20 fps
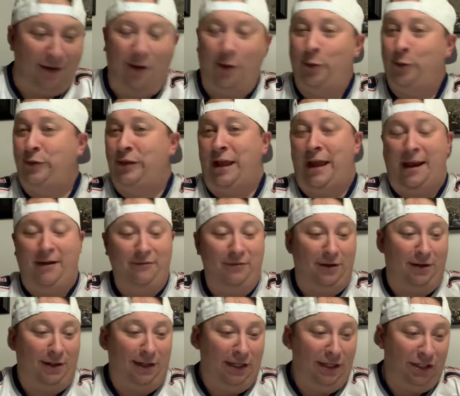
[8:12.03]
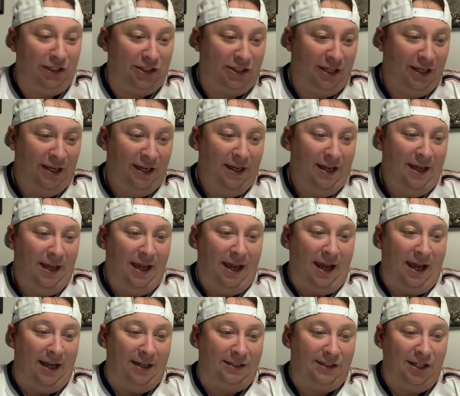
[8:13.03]
No, they haven't clinched.
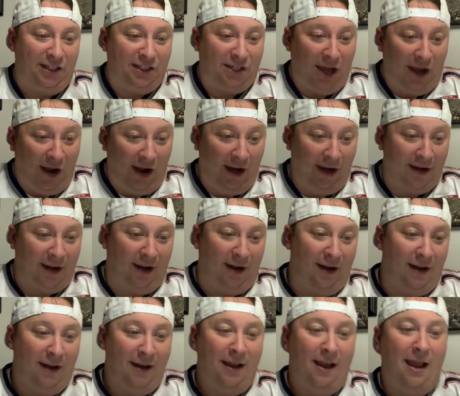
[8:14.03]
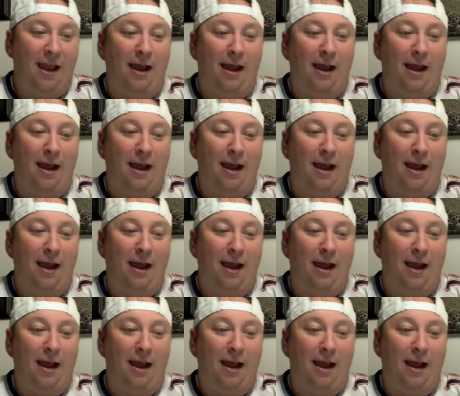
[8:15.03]
Tatanka